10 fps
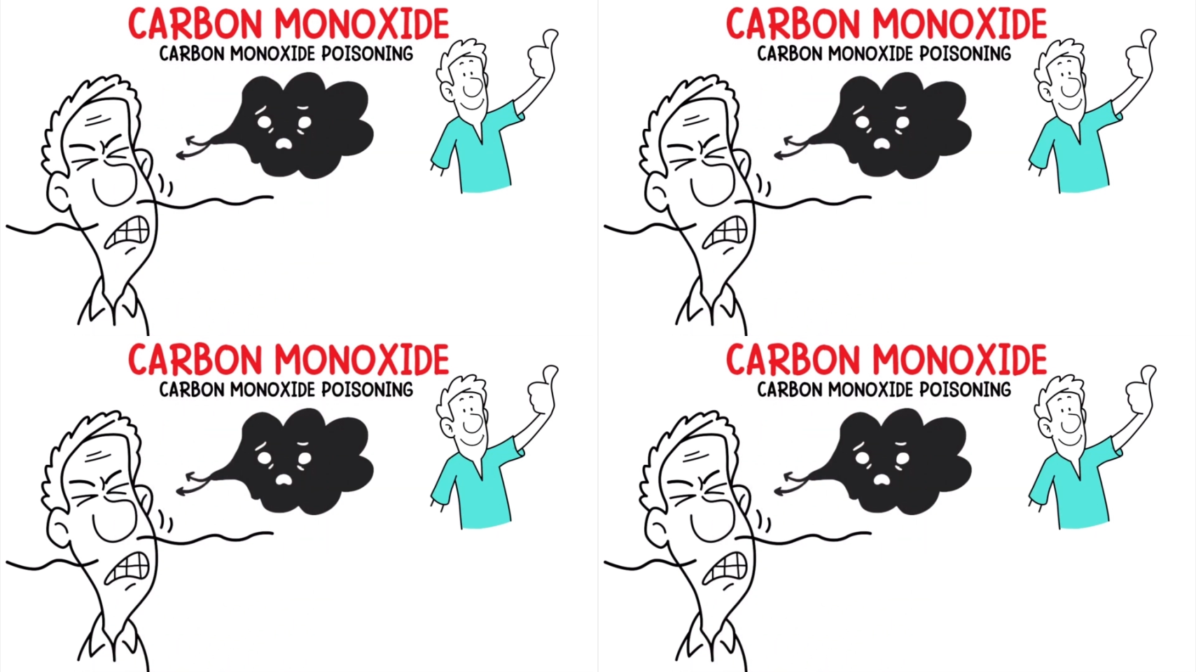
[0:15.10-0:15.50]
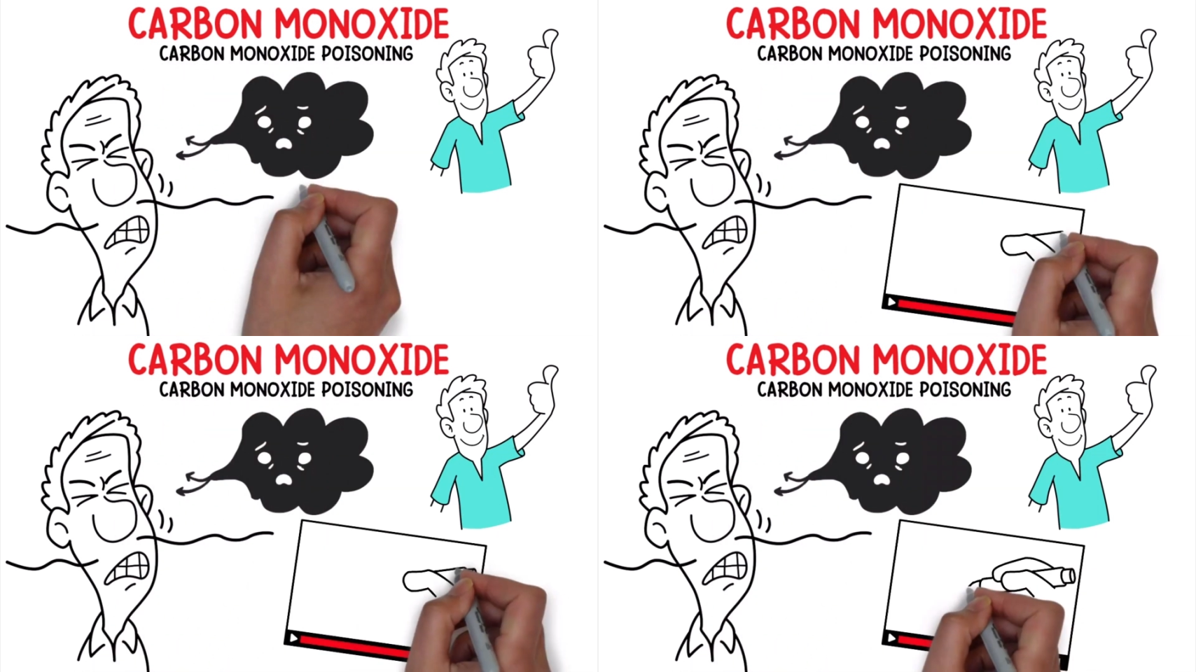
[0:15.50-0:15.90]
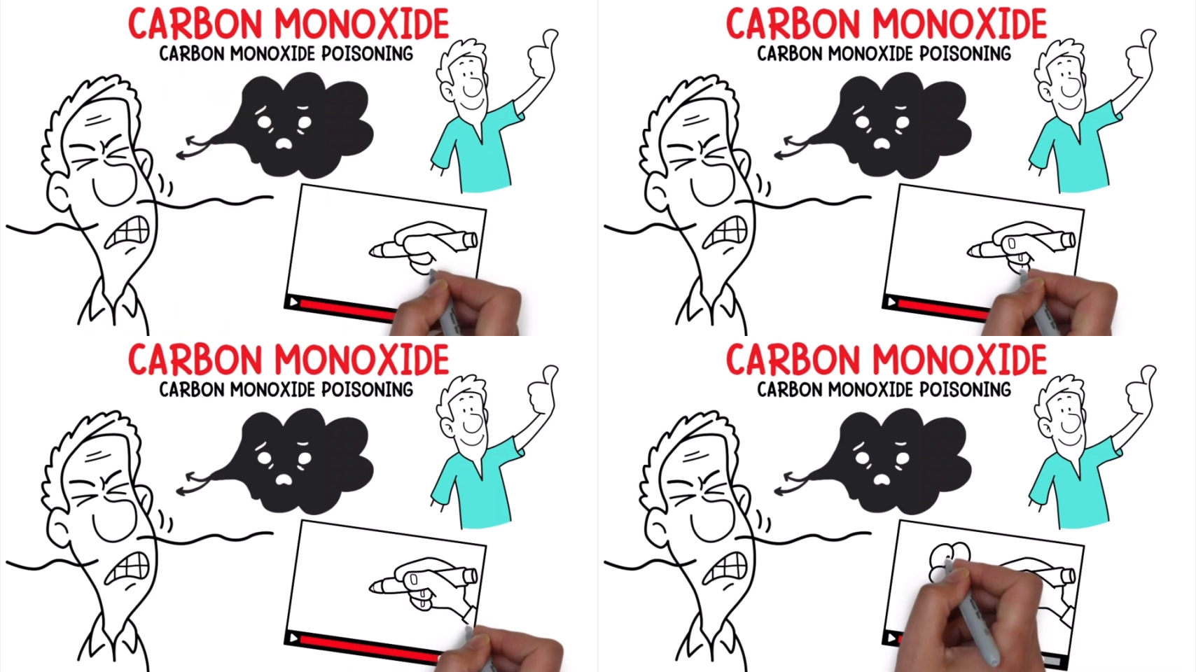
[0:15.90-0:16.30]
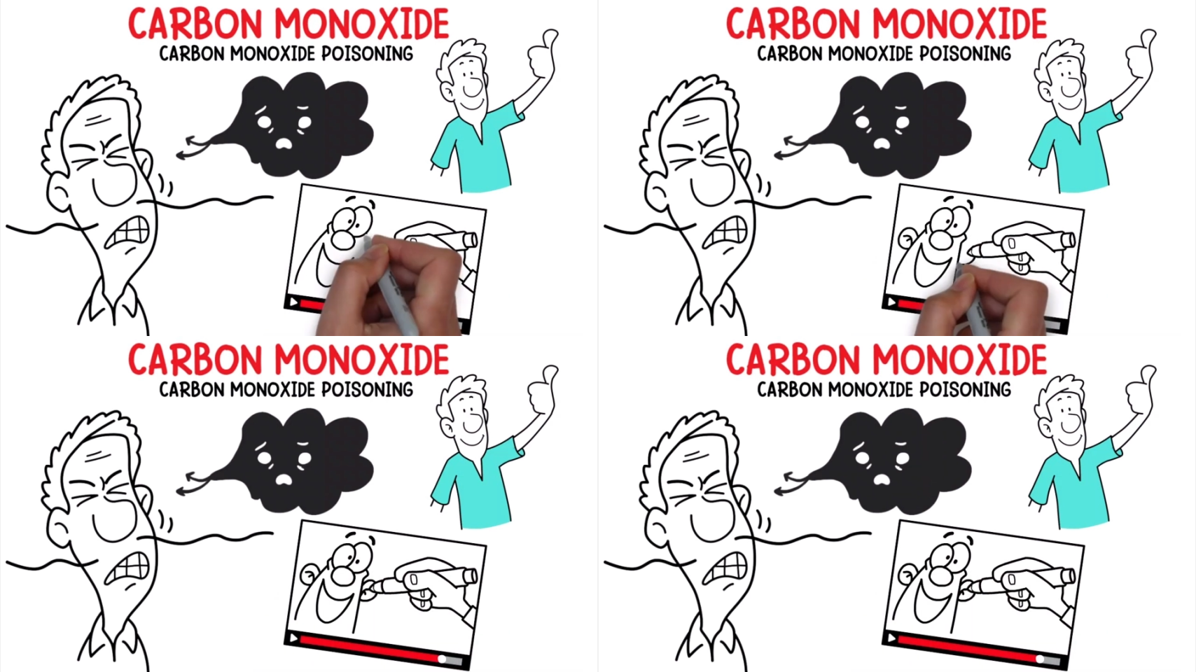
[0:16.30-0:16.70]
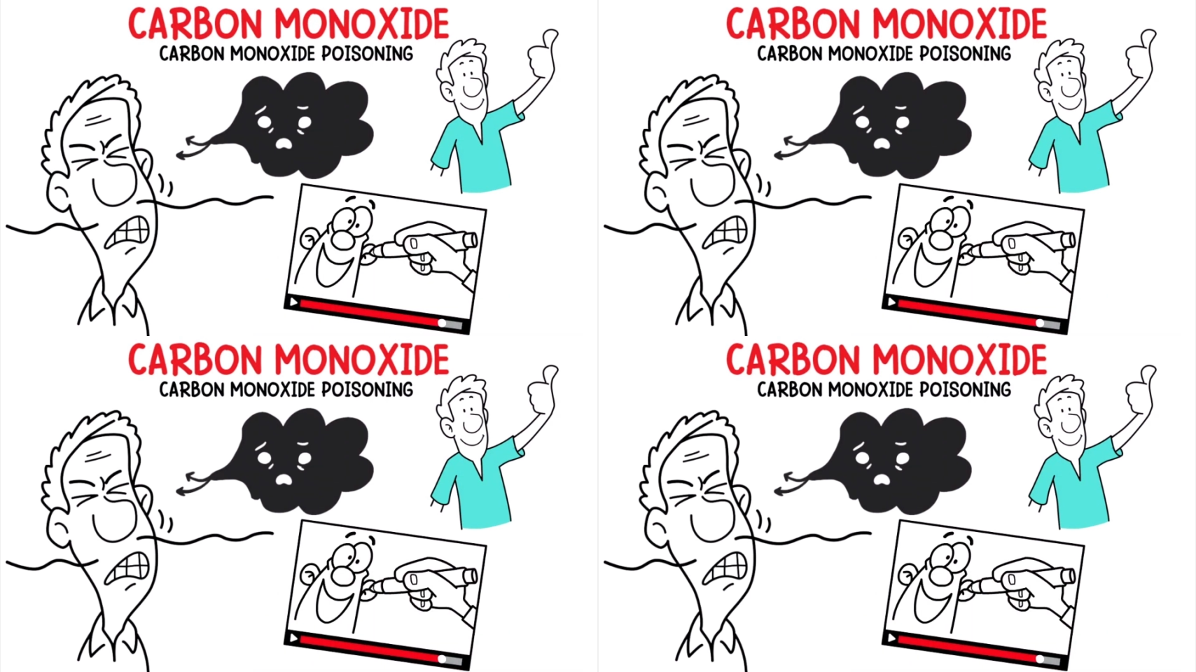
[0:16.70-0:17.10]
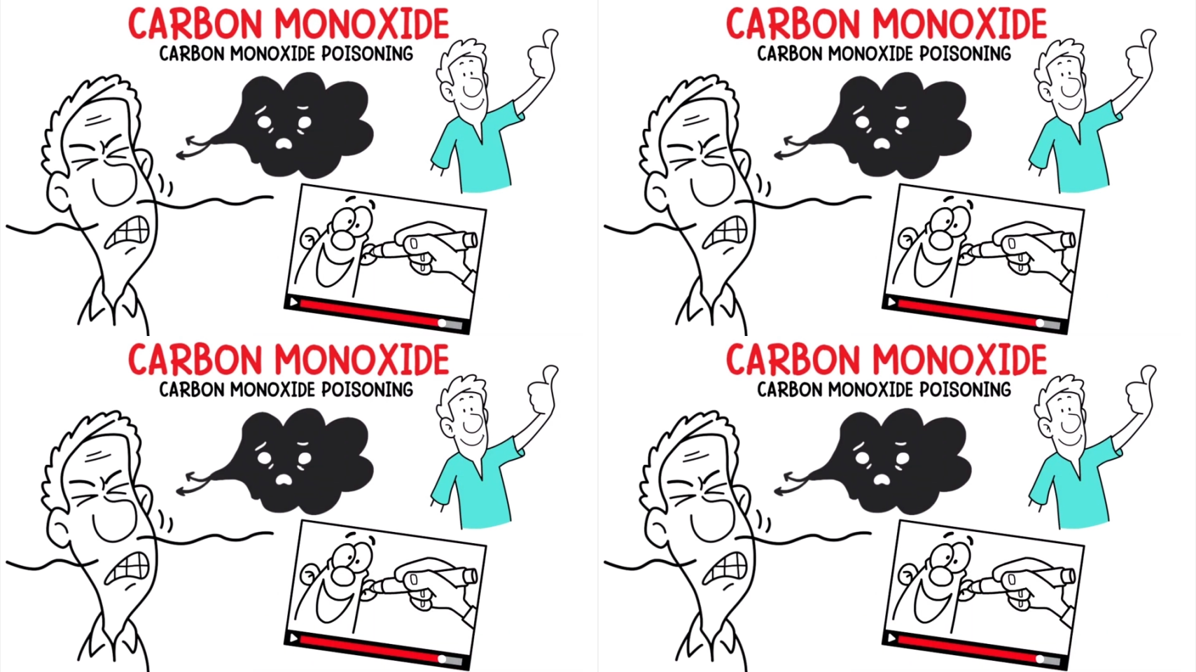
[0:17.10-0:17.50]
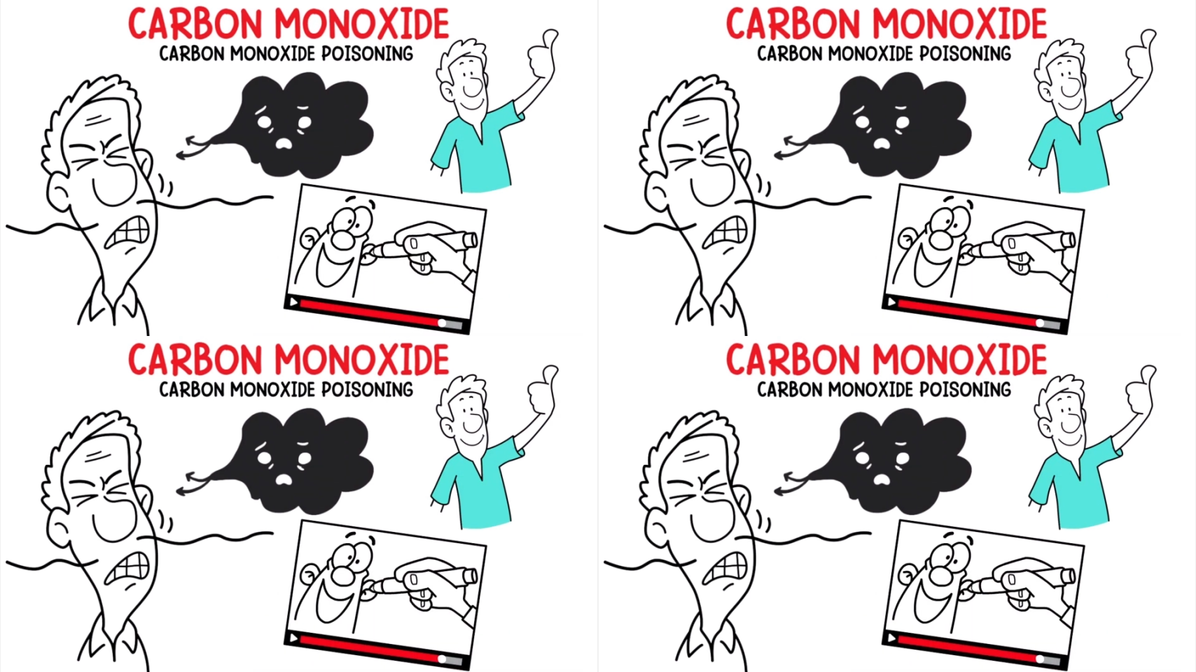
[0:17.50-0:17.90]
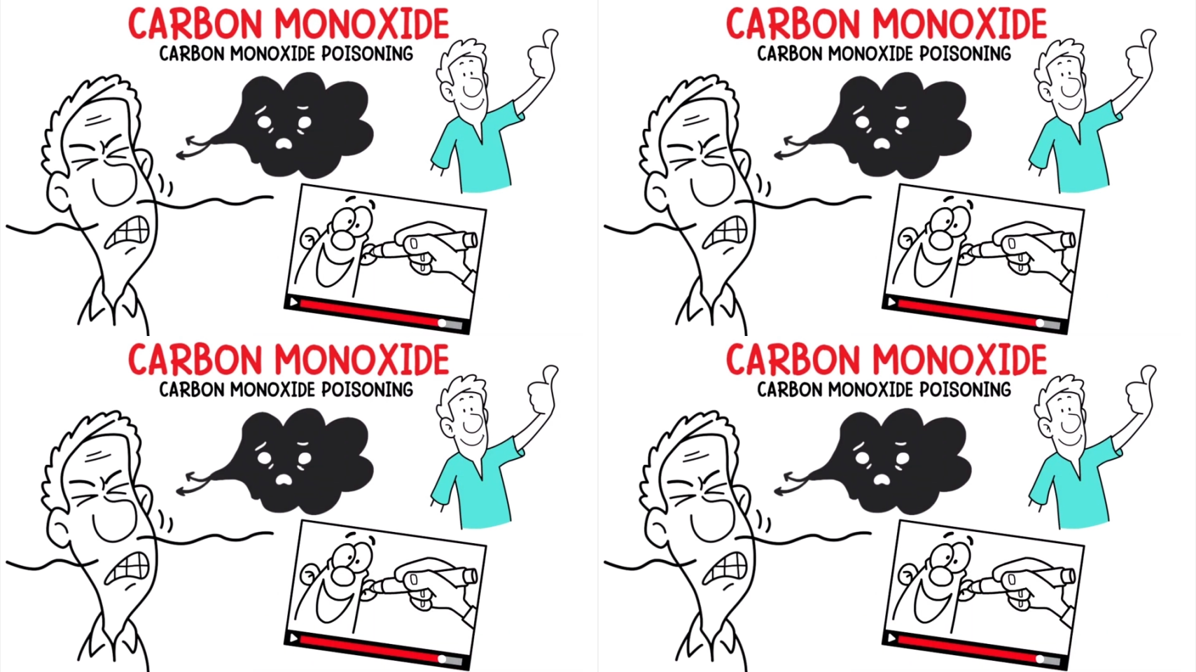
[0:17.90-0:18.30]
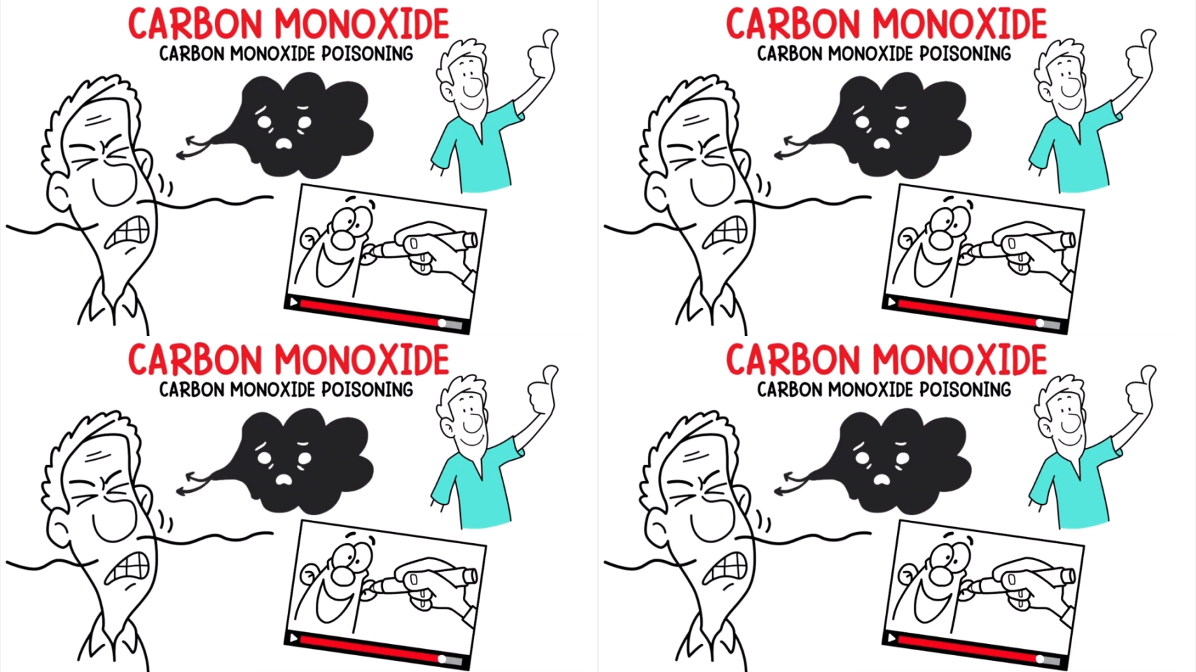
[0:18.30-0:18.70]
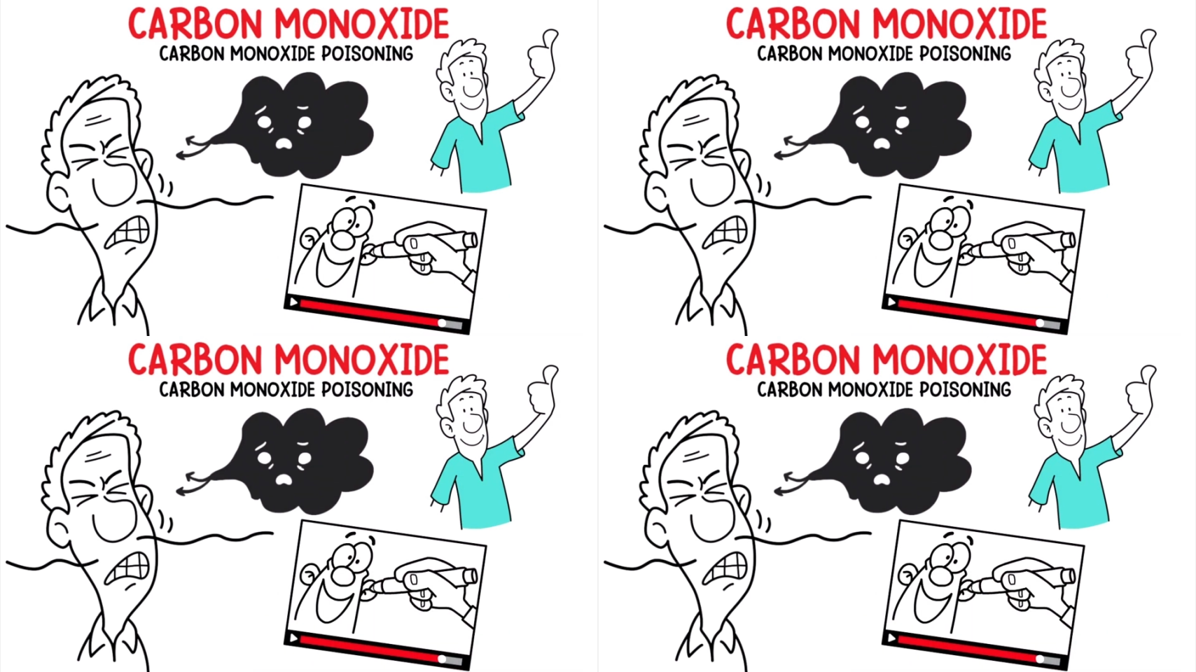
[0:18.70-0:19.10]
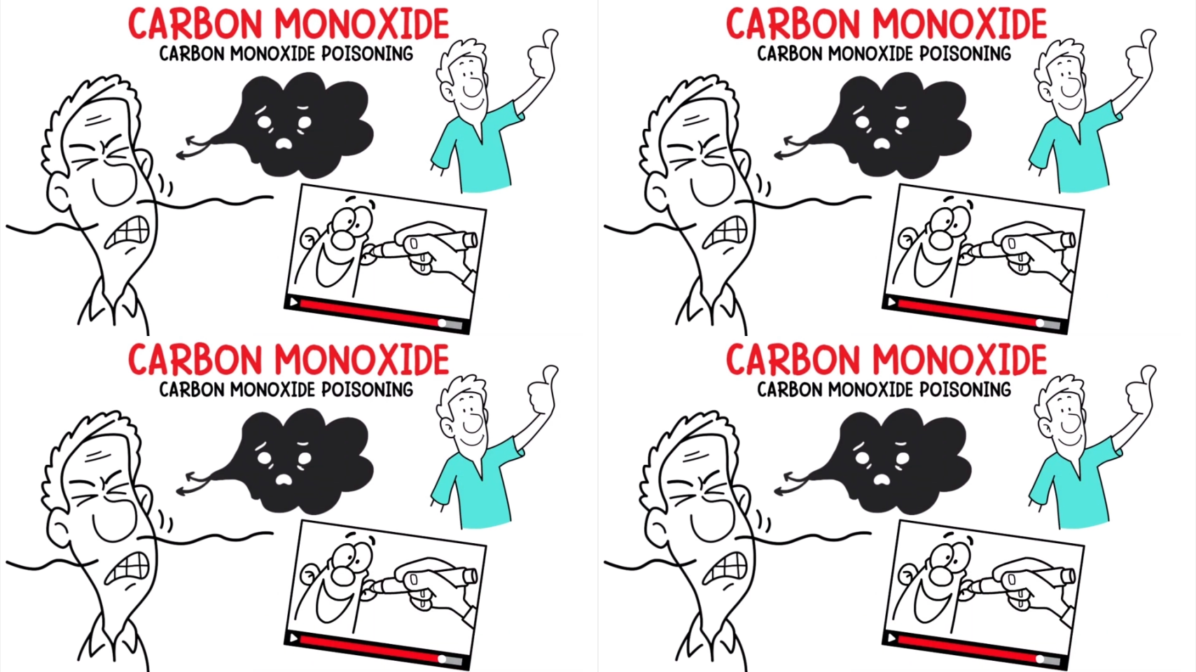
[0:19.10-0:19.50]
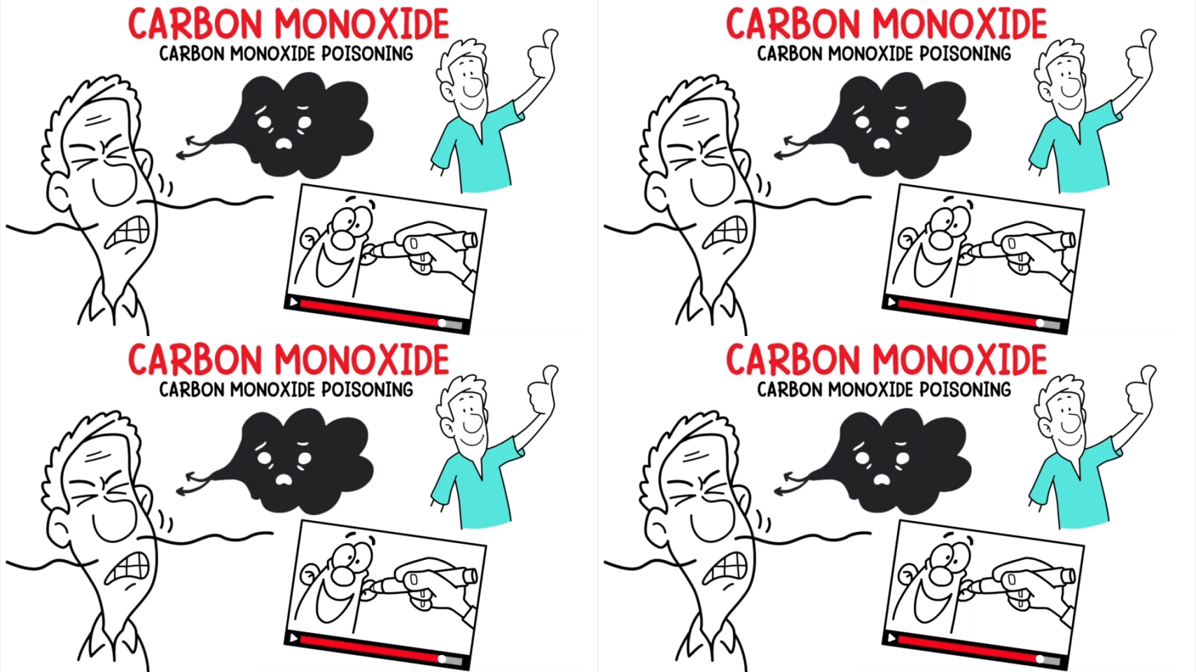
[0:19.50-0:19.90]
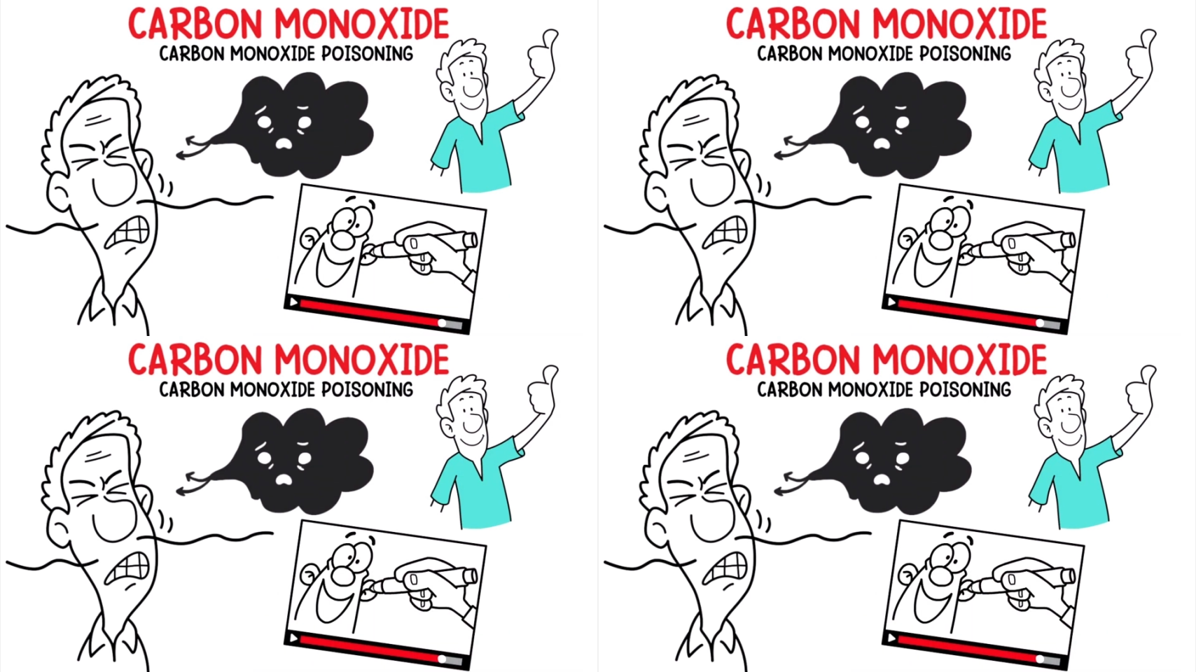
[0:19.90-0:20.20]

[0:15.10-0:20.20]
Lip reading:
(no speaker visible)